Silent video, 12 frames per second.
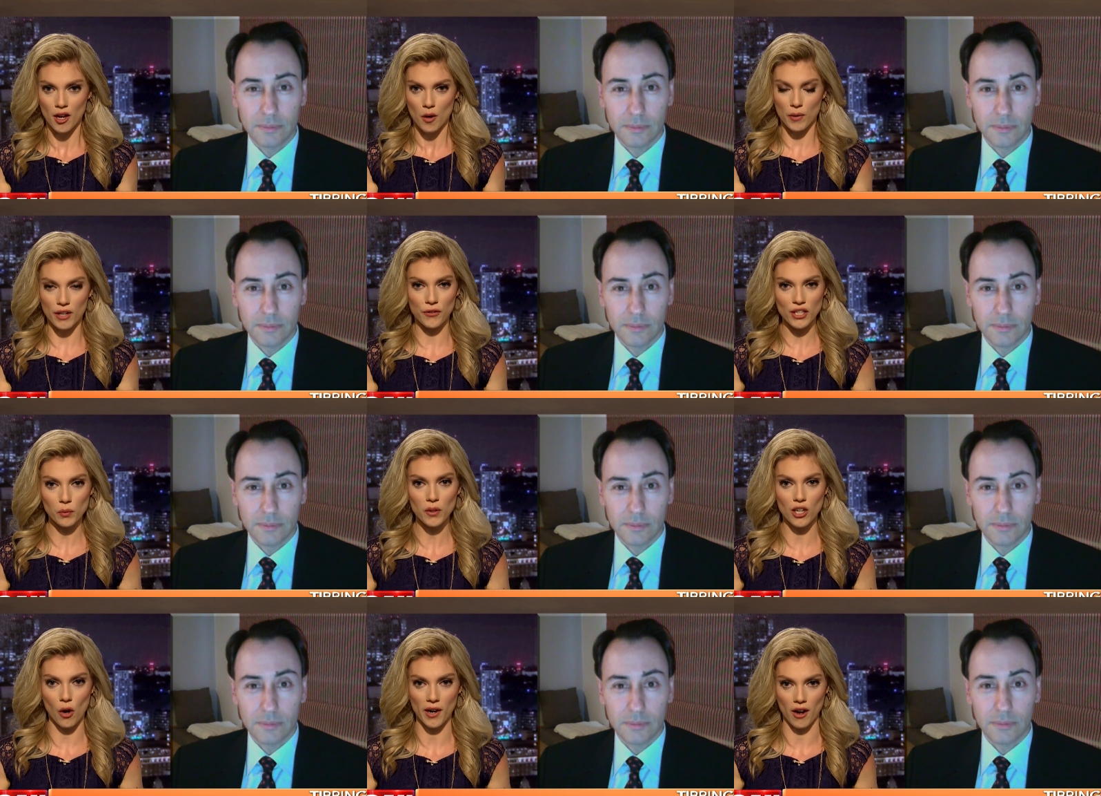Speaker 1: But if this were
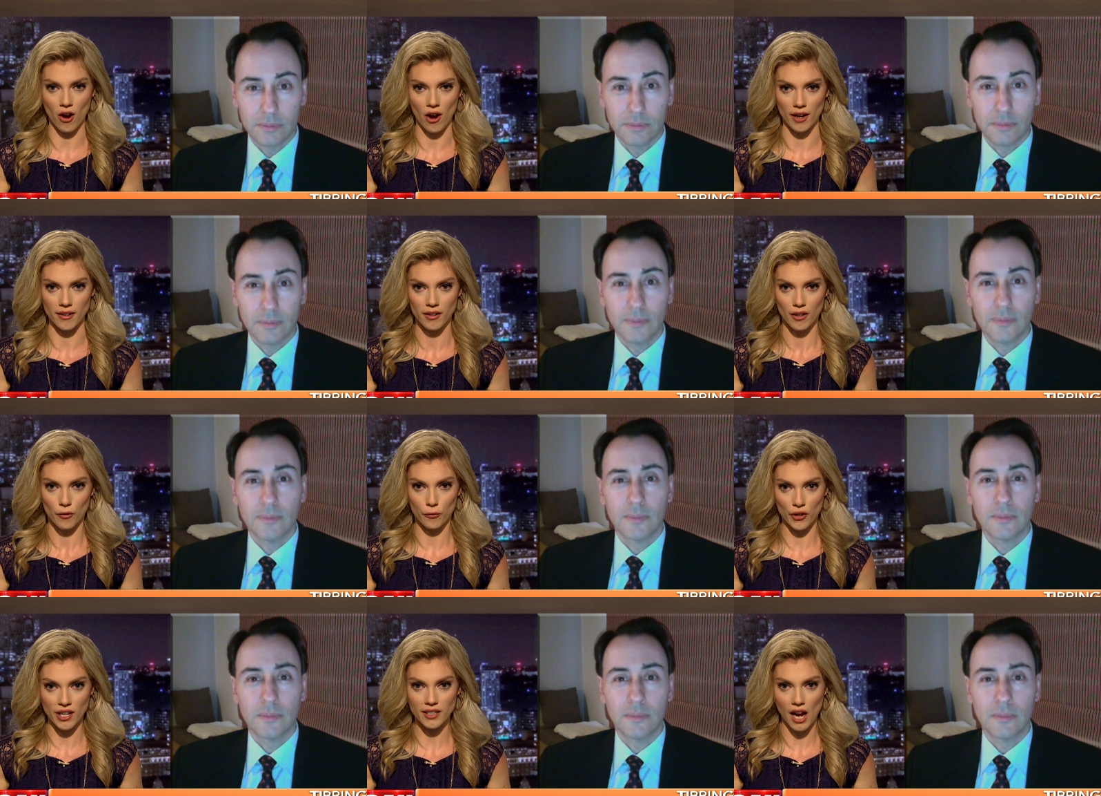going on for
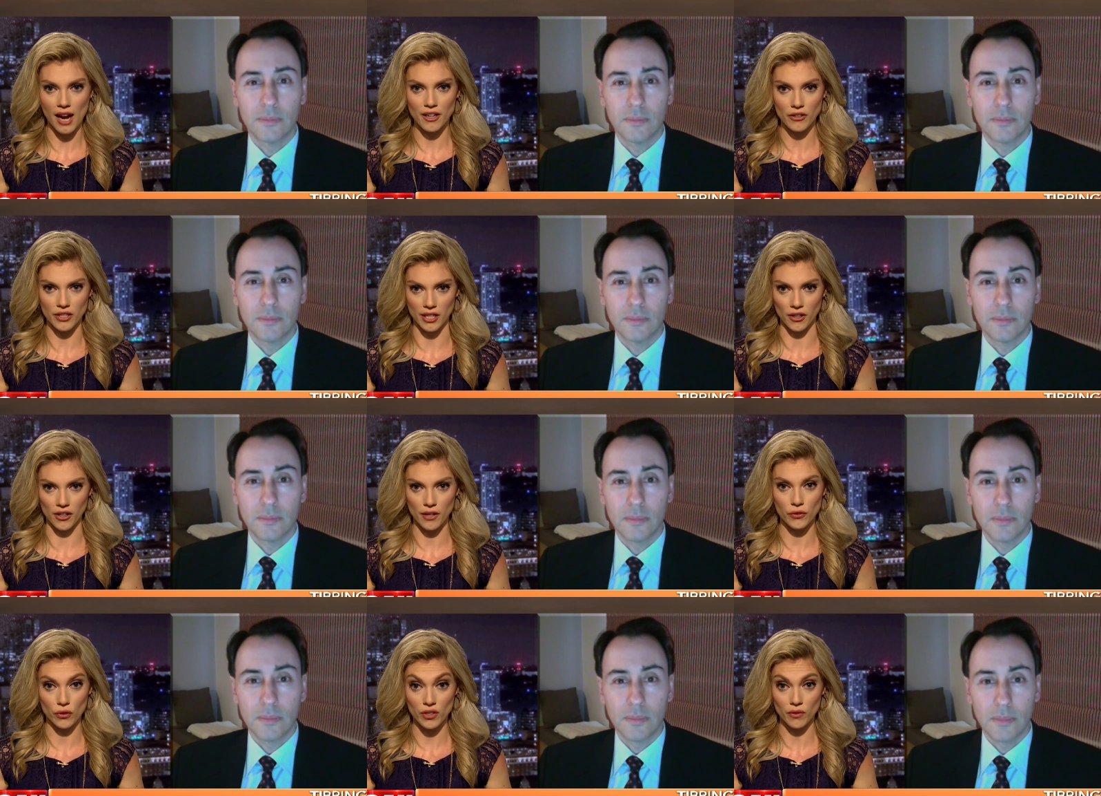an entire year, if
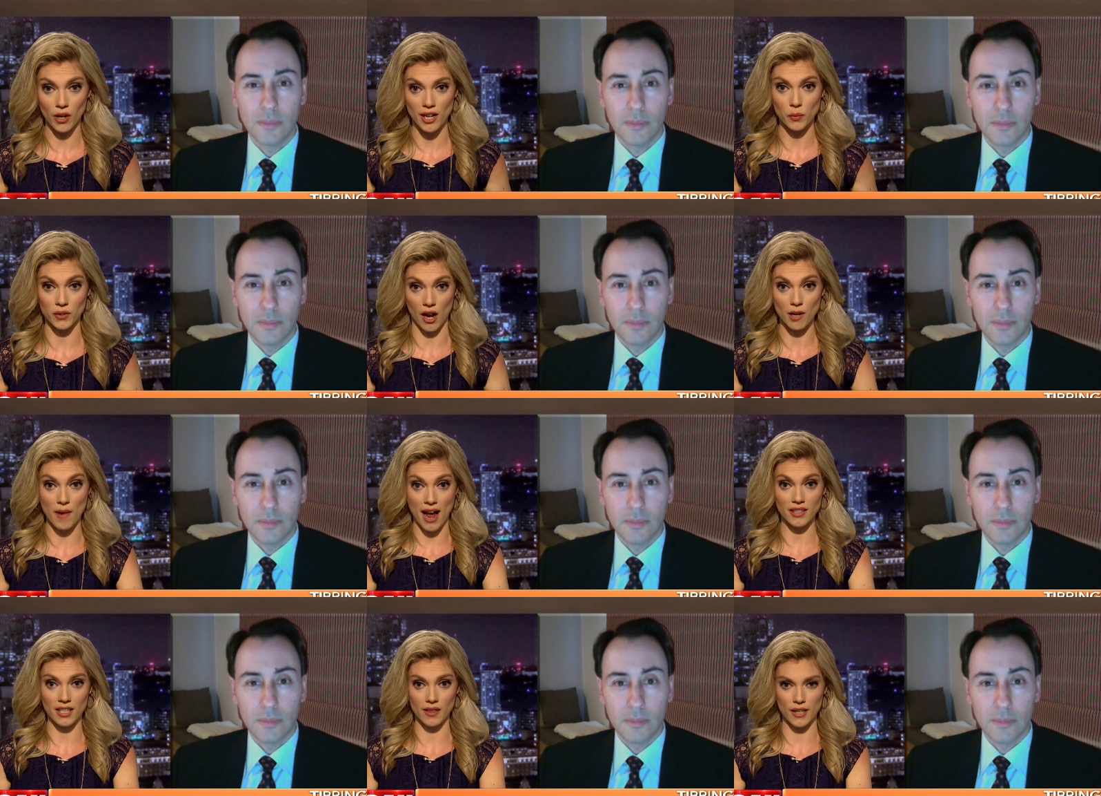Susan Rice was
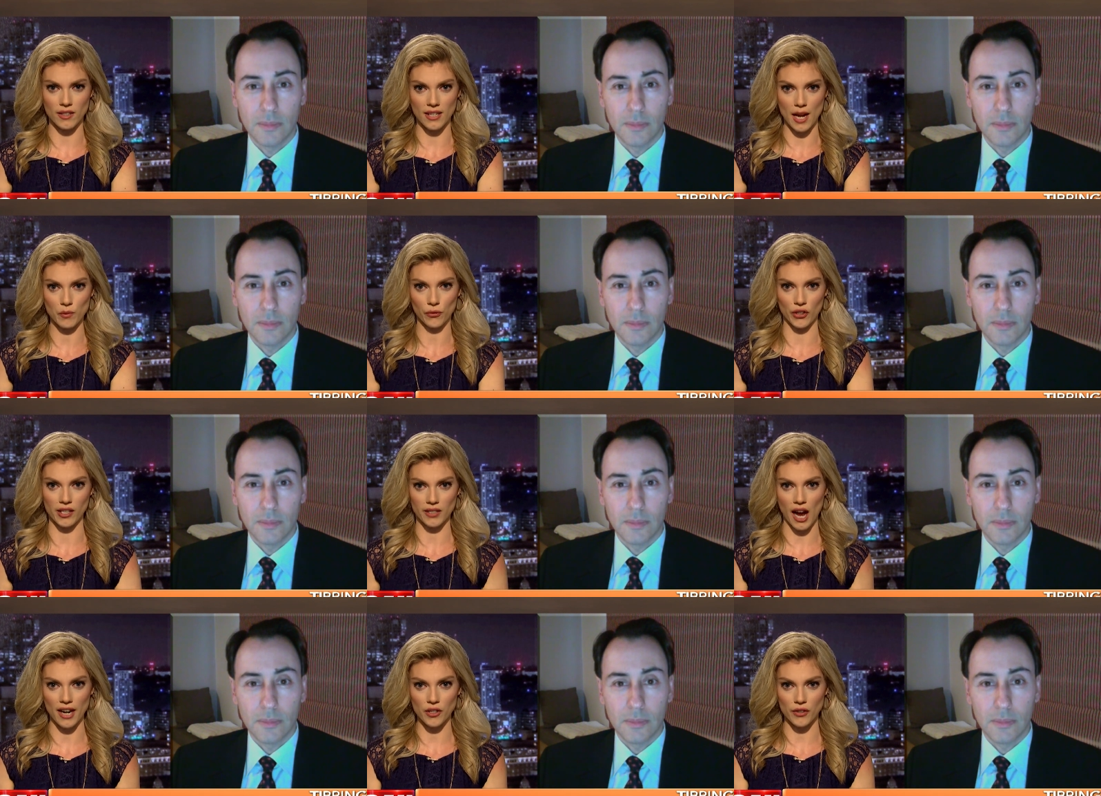unmasking these names for an
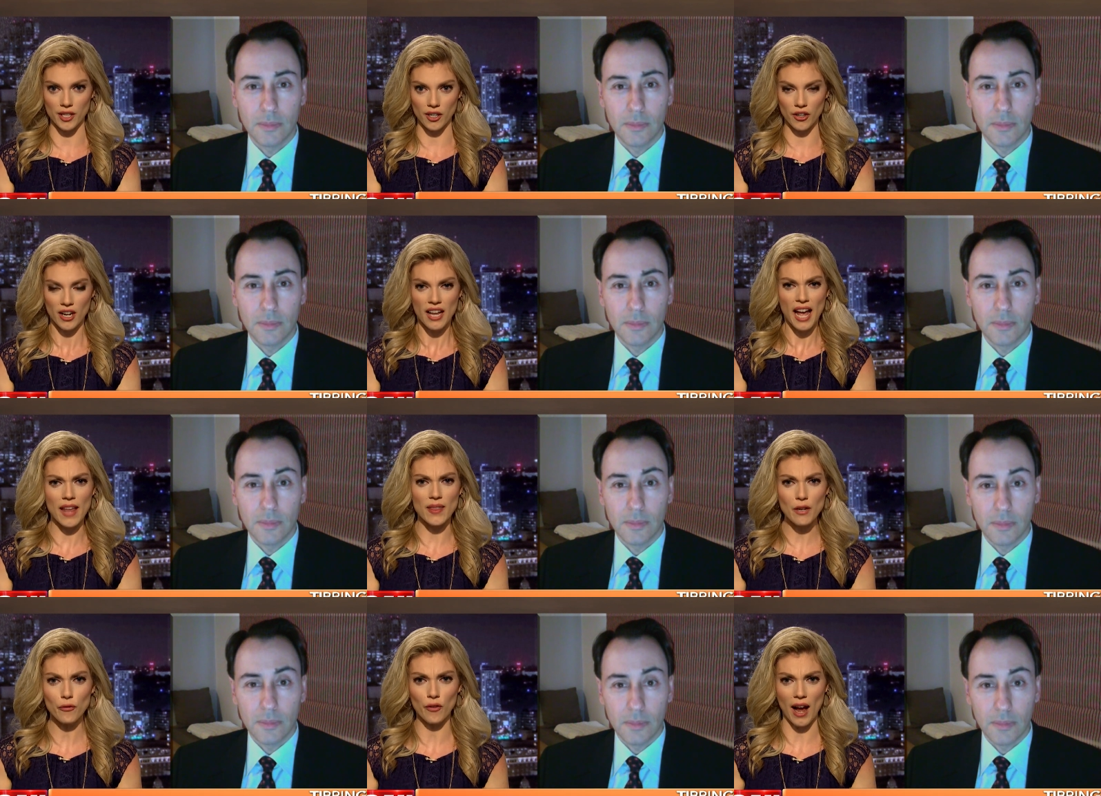entire year and they
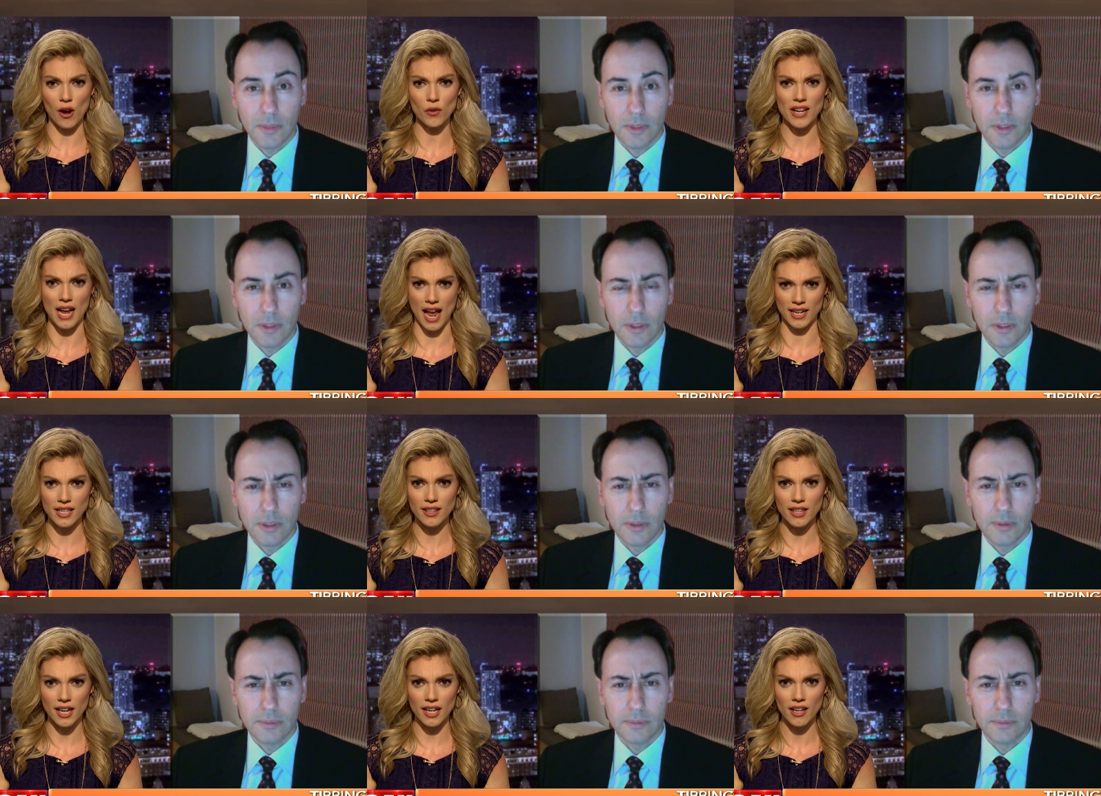found
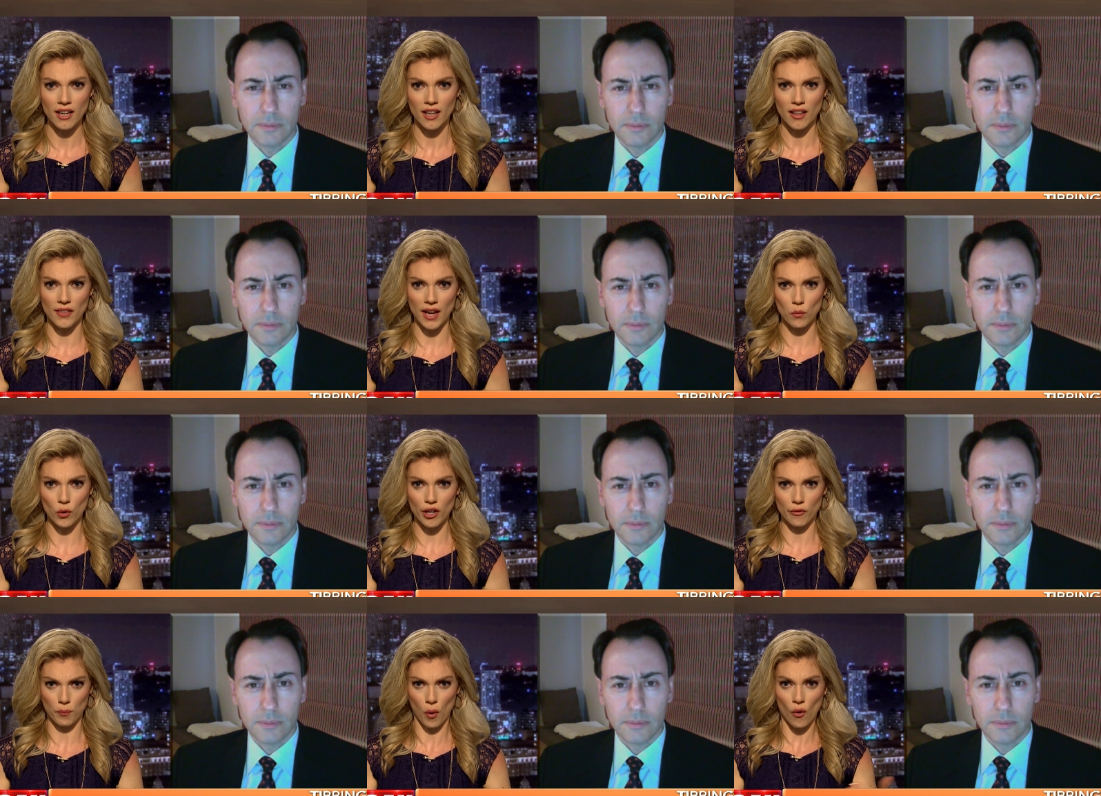anything that would
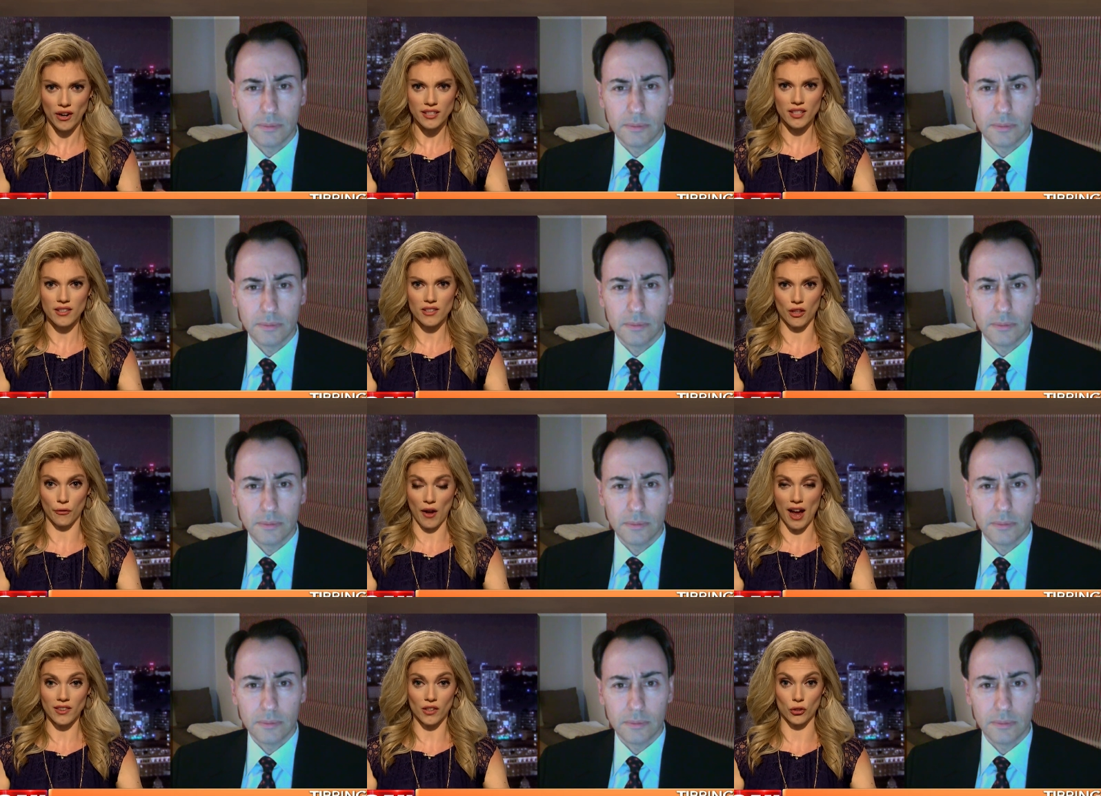have pointed to the
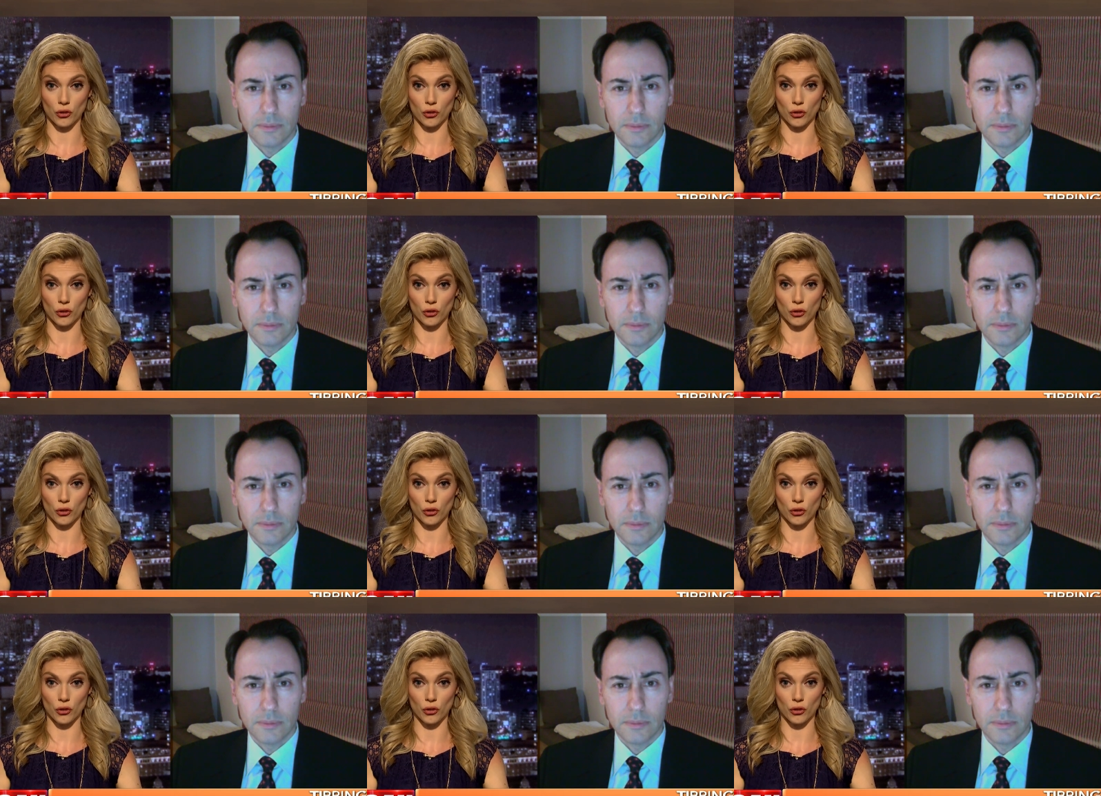fact that the